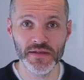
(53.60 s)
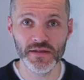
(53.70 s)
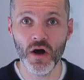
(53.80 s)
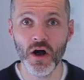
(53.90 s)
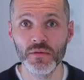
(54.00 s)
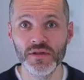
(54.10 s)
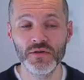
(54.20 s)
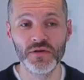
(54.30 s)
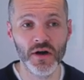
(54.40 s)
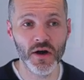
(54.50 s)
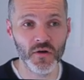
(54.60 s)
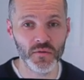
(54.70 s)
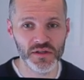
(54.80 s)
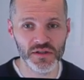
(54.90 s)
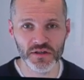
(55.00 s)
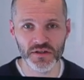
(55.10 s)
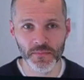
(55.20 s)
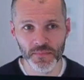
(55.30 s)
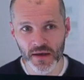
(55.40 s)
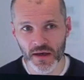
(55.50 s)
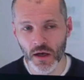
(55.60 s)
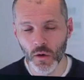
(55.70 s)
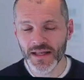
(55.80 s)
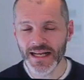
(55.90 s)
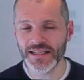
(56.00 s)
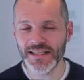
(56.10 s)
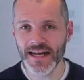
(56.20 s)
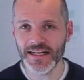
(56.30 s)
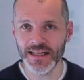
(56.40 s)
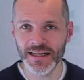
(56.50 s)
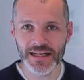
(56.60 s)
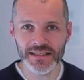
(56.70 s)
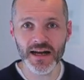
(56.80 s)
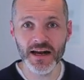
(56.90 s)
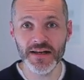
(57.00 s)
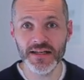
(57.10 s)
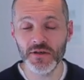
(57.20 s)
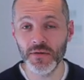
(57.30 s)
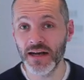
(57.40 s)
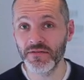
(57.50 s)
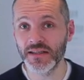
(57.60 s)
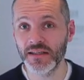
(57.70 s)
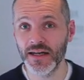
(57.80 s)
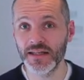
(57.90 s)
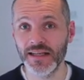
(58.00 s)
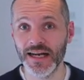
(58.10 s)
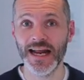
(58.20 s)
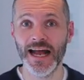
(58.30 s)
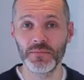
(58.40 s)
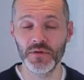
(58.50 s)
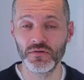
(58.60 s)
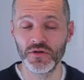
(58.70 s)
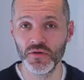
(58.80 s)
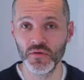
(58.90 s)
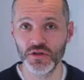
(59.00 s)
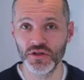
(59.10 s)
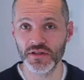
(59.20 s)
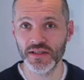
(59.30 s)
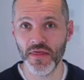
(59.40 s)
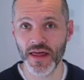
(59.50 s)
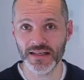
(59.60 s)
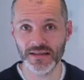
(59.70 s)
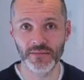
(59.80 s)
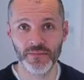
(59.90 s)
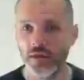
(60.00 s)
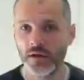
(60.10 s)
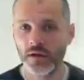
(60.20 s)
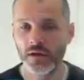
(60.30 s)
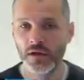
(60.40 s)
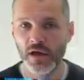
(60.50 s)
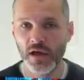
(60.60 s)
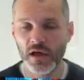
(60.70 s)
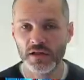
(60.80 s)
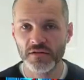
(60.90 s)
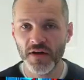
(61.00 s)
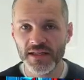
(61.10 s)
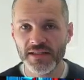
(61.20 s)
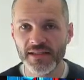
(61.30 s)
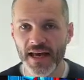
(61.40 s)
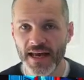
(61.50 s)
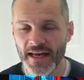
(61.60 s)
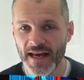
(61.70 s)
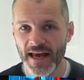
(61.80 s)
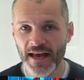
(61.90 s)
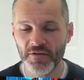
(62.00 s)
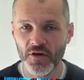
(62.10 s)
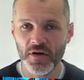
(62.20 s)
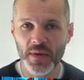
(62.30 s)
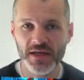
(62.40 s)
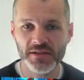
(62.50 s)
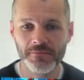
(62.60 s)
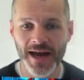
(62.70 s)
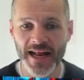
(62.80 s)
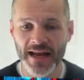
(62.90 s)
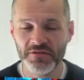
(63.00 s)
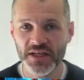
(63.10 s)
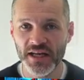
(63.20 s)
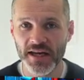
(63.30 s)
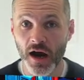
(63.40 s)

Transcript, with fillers: So always do your own research. With that said, let's dive into 11 sites that can help you do just that. Suffice to say, if you're going to buy some NFT